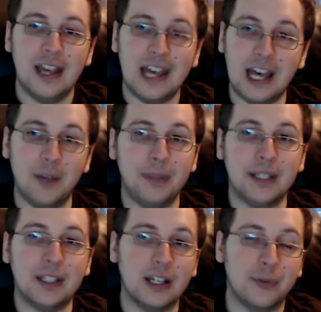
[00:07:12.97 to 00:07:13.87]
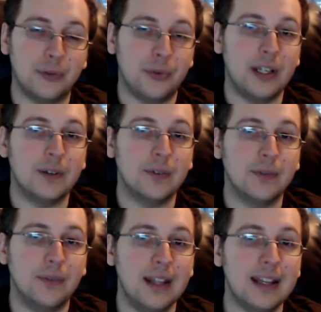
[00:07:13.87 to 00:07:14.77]
I'll be covering
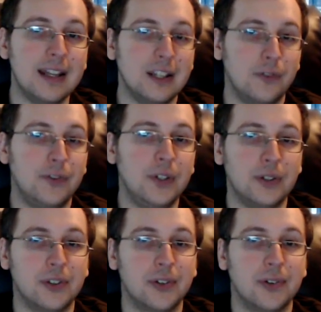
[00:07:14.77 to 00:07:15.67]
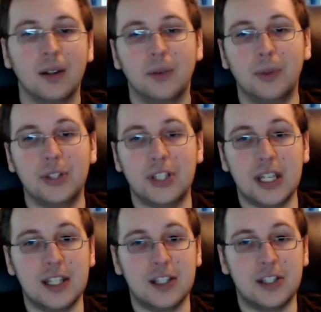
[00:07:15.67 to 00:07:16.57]
in the near future, which
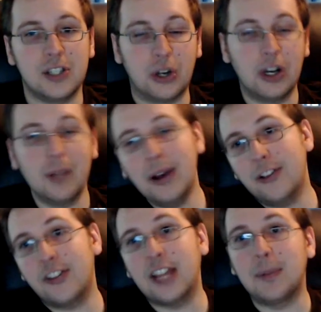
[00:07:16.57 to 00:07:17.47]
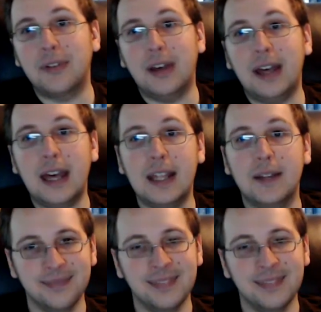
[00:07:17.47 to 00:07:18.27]
is Turnabout Samurai.